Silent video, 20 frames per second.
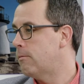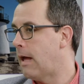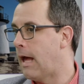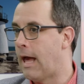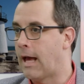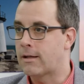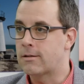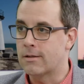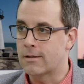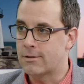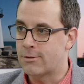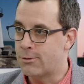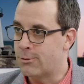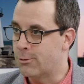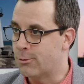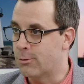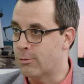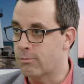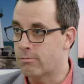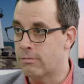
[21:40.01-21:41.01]
access
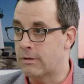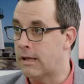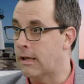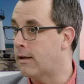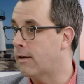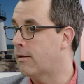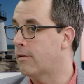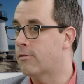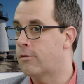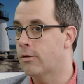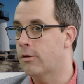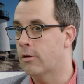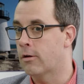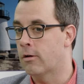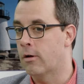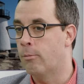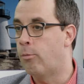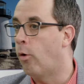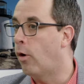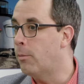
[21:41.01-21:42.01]
to getting to
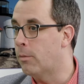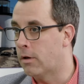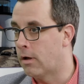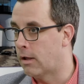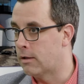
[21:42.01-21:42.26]
your appointment